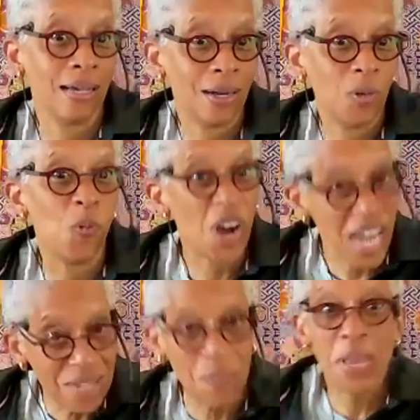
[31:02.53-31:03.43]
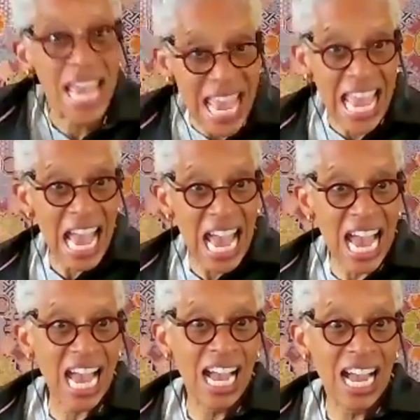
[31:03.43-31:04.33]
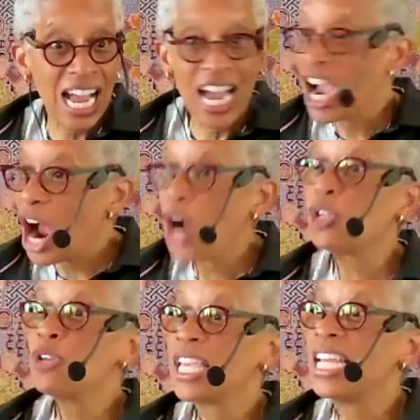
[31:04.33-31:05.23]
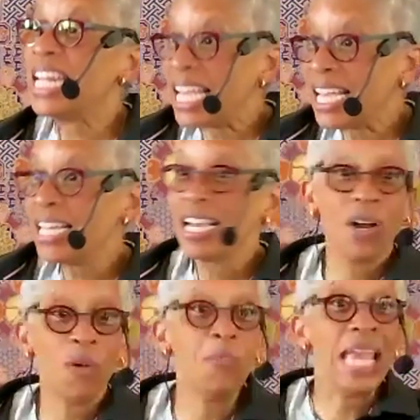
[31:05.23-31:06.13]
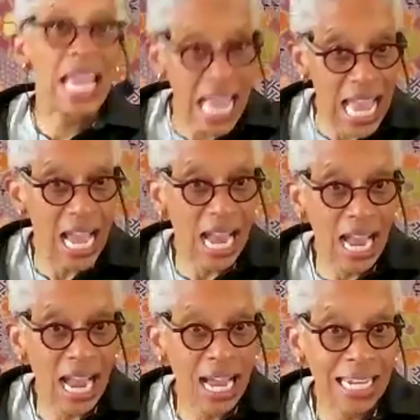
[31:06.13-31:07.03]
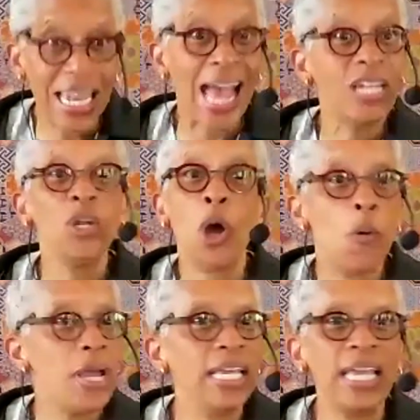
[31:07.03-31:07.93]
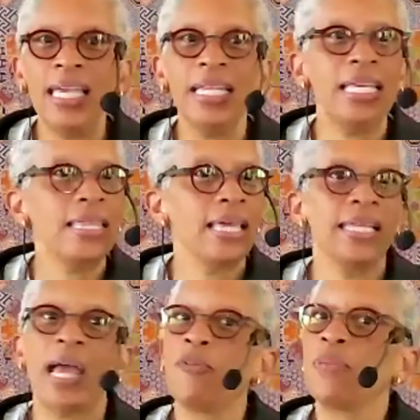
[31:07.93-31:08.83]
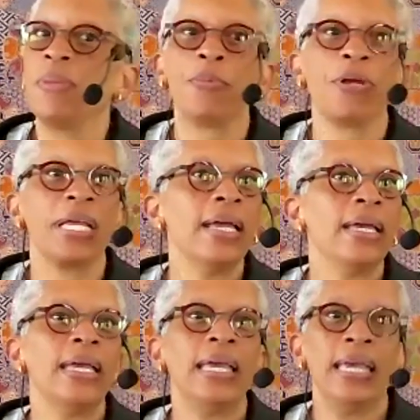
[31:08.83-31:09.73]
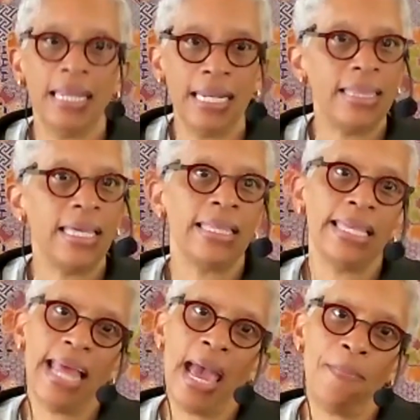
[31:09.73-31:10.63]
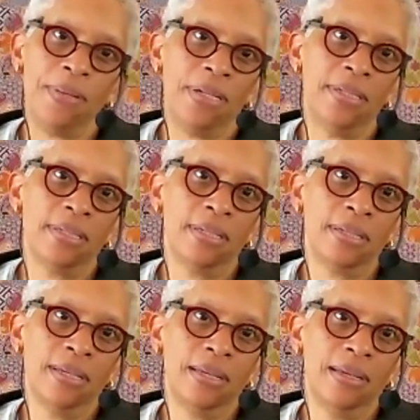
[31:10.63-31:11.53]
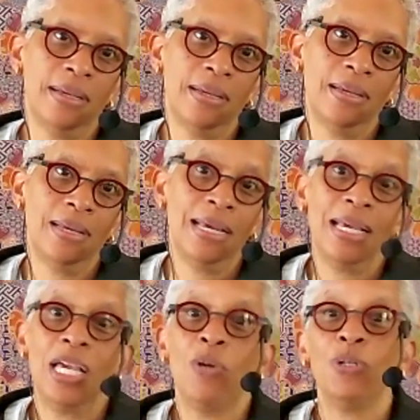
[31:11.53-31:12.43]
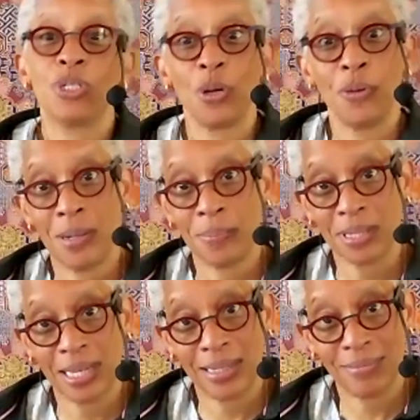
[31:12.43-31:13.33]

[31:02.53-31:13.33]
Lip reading: What? Me? Are you kidding? Me? Not knowing anything, not remembering anything that happened. It was so humbling.